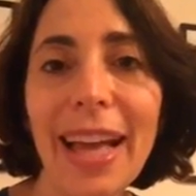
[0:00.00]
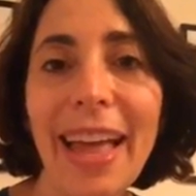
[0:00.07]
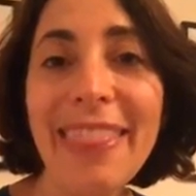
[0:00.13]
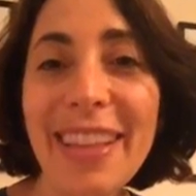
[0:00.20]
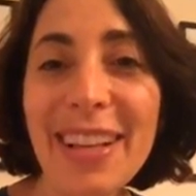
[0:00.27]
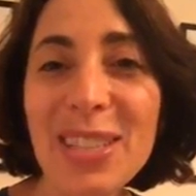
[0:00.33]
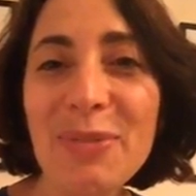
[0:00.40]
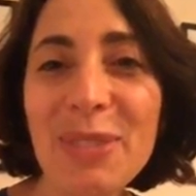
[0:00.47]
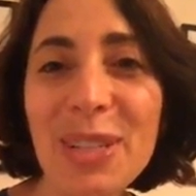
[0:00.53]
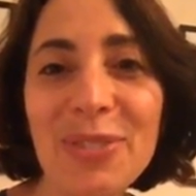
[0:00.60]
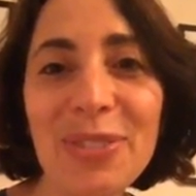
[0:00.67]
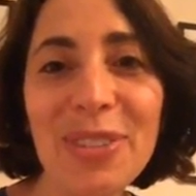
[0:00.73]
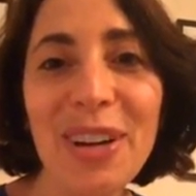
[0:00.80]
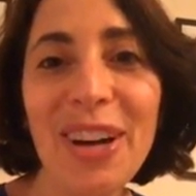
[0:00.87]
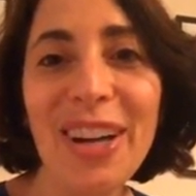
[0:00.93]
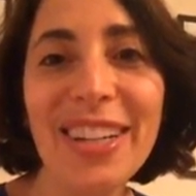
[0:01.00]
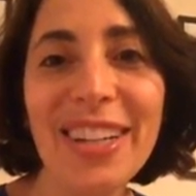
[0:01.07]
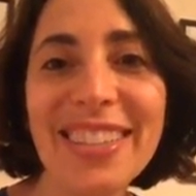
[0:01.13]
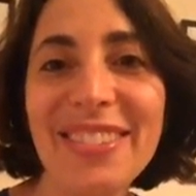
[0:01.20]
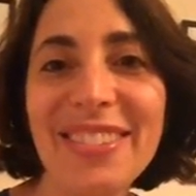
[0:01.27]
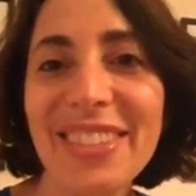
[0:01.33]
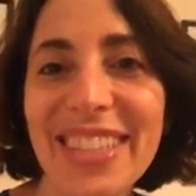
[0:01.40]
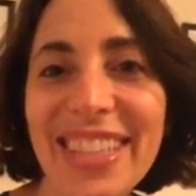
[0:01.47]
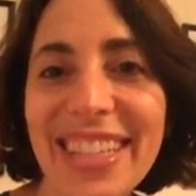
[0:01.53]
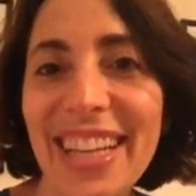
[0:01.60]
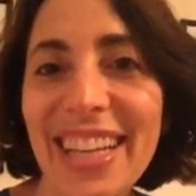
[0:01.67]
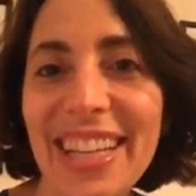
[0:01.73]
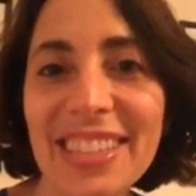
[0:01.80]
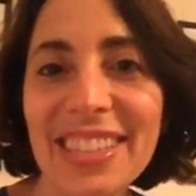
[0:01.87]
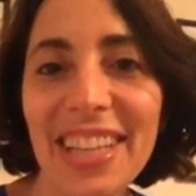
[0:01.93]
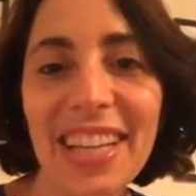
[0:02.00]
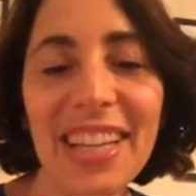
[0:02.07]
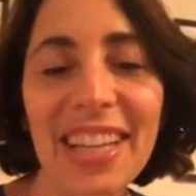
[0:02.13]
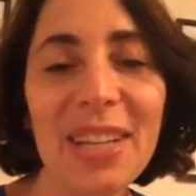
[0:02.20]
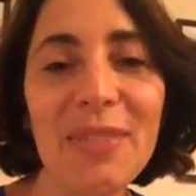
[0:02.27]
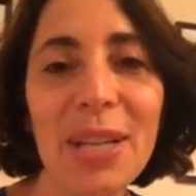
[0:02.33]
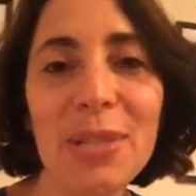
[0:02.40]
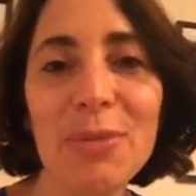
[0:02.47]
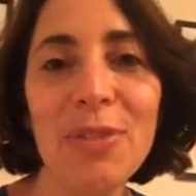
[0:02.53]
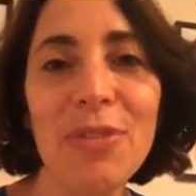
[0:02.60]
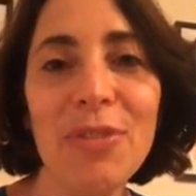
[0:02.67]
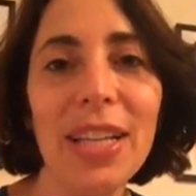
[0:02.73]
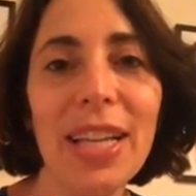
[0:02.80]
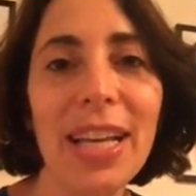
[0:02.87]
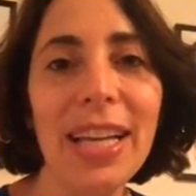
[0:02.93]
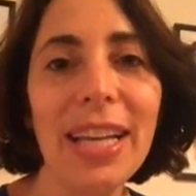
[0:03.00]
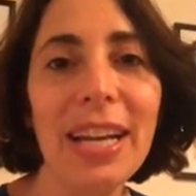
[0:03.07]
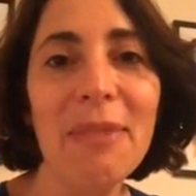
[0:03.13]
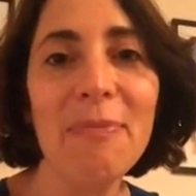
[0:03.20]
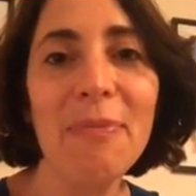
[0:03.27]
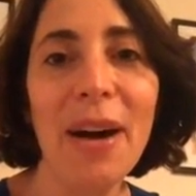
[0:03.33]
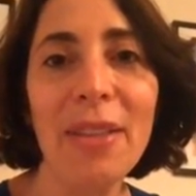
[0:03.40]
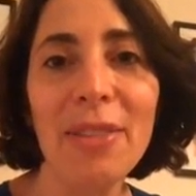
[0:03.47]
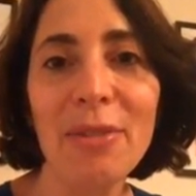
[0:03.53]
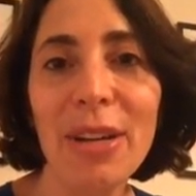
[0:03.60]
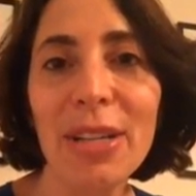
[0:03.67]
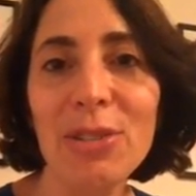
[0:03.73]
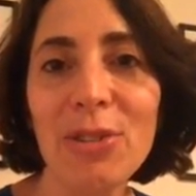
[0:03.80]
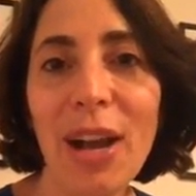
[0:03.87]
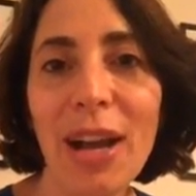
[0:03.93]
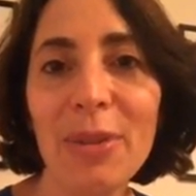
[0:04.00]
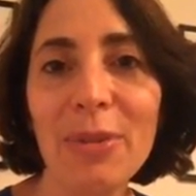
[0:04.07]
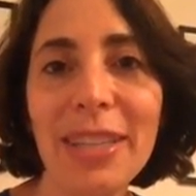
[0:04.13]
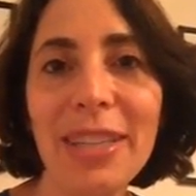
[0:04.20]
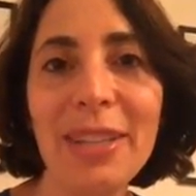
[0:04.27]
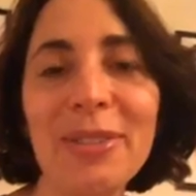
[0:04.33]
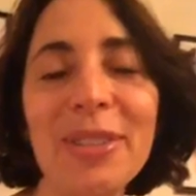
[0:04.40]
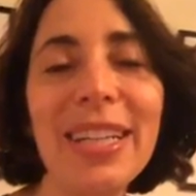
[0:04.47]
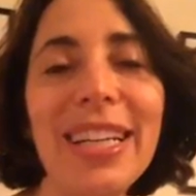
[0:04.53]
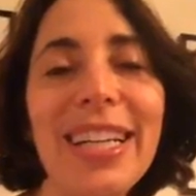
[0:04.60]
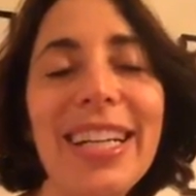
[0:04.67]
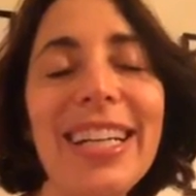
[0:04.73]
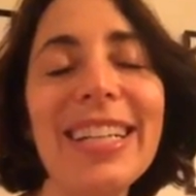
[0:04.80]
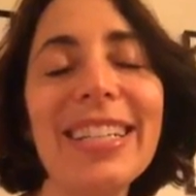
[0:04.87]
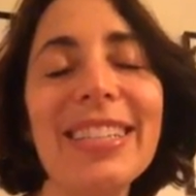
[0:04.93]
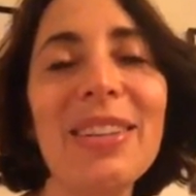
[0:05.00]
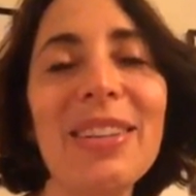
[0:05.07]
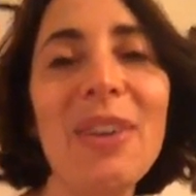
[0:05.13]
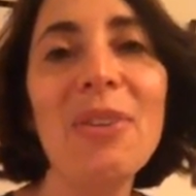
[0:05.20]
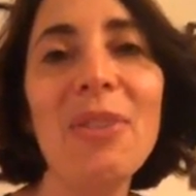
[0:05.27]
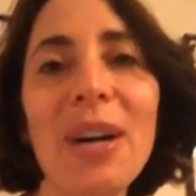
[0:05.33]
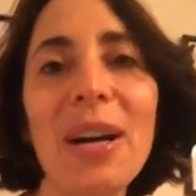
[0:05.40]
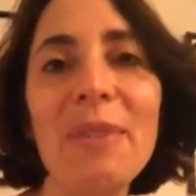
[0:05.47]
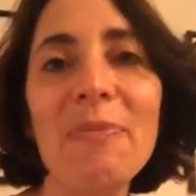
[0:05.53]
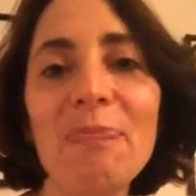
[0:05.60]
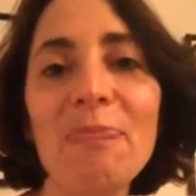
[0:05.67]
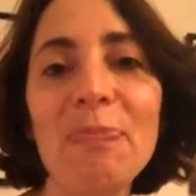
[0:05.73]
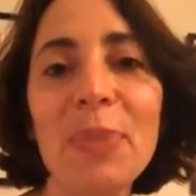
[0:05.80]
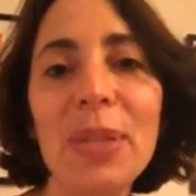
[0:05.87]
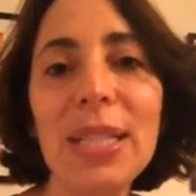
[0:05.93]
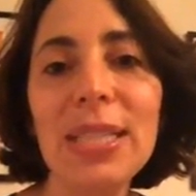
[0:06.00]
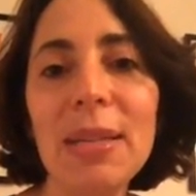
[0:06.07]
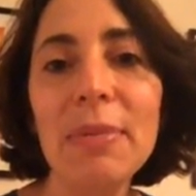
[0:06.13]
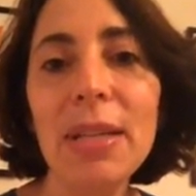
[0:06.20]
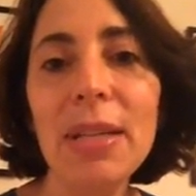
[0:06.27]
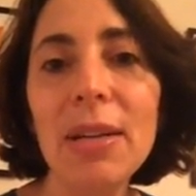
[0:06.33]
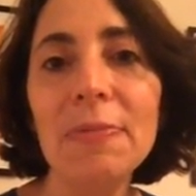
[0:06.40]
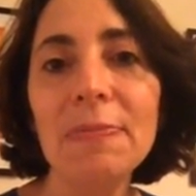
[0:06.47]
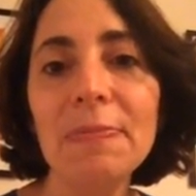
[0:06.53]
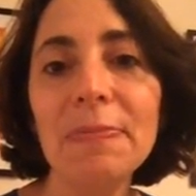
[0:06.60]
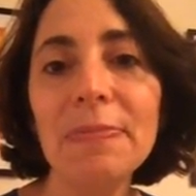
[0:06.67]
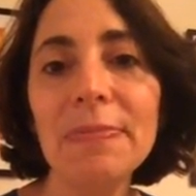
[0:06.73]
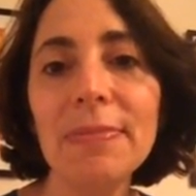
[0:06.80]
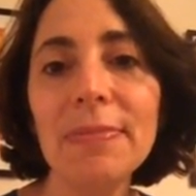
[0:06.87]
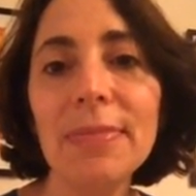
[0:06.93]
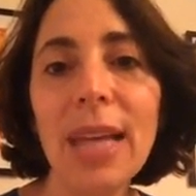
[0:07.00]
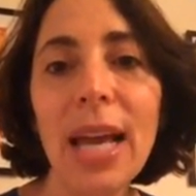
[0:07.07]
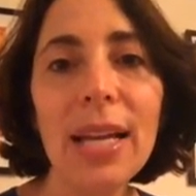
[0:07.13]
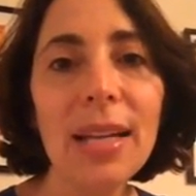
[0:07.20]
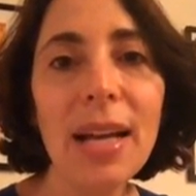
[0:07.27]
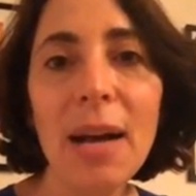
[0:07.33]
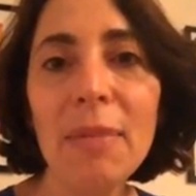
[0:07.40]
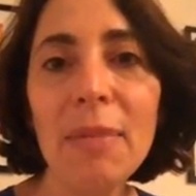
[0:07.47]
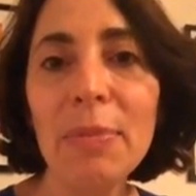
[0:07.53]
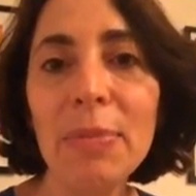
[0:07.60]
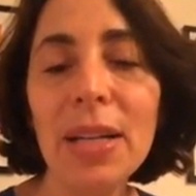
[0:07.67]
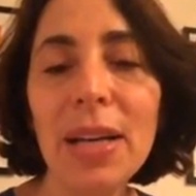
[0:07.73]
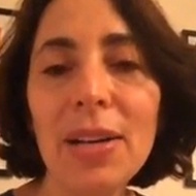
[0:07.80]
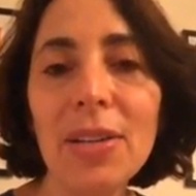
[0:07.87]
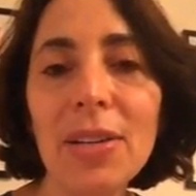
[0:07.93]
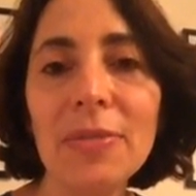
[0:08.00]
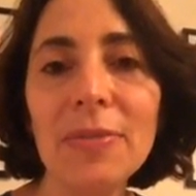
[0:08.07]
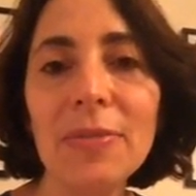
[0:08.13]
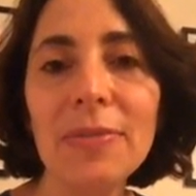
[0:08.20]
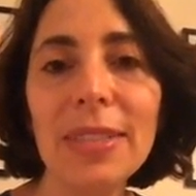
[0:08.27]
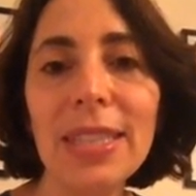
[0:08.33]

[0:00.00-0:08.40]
And thanks so much for the hearts. I really get excited. It makes me feel like I'm on the right track with you. So please let me know. Add a comment below.